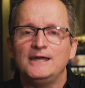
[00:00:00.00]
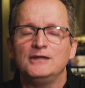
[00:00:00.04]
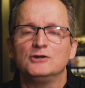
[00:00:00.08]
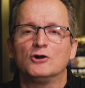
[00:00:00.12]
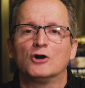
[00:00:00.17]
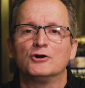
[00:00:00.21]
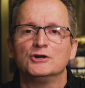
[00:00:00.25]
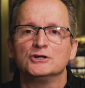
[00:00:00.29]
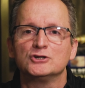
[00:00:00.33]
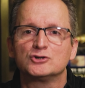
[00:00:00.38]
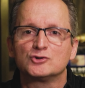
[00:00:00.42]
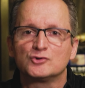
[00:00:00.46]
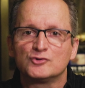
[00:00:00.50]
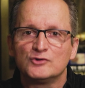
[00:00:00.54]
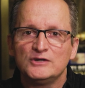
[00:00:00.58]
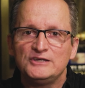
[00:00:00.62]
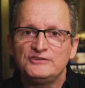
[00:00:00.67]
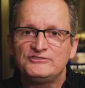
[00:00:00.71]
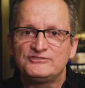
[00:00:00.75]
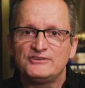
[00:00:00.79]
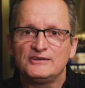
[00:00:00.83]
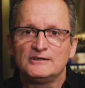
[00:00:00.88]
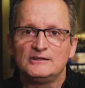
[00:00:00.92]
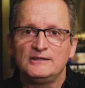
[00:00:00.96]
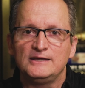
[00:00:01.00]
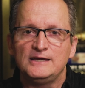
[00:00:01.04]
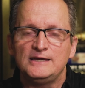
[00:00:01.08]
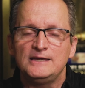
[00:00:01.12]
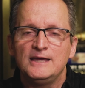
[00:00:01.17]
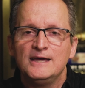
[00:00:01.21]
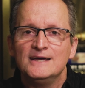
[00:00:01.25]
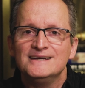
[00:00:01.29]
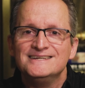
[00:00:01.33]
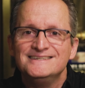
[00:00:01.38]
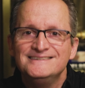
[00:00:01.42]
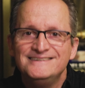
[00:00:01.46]
in our
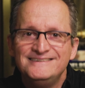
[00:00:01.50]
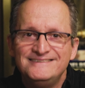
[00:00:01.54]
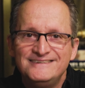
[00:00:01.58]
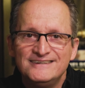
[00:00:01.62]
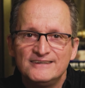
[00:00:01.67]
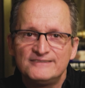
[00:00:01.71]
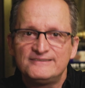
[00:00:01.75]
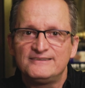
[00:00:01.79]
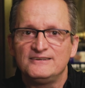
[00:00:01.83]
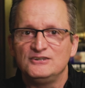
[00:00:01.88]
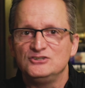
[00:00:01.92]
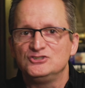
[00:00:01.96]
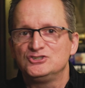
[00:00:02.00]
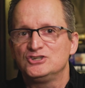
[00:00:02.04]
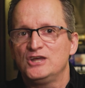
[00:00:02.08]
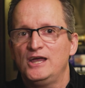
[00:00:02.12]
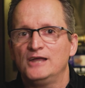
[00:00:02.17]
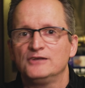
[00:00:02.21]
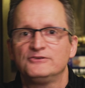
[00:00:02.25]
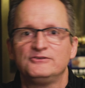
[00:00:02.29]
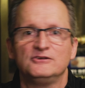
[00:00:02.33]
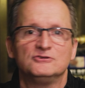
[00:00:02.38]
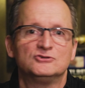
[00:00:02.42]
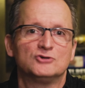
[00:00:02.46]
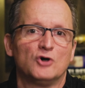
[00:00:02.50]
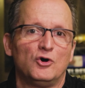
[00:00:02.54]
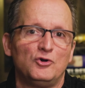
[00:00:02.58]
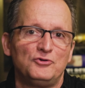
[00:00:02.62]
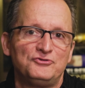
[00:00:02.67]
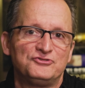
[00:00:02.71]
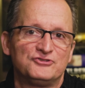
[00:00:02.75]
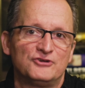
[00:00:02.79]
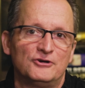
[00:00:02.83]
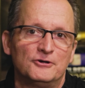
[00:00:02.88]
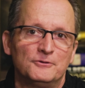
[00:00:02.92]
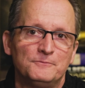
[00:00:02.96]
increasingly disenchanted
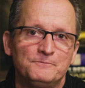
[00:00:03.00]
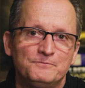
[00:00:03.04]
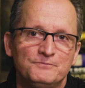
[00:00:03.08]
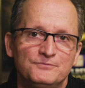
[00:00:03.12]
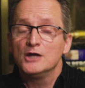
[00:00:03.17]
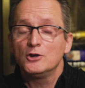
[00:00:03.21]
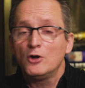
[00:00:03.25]
culture.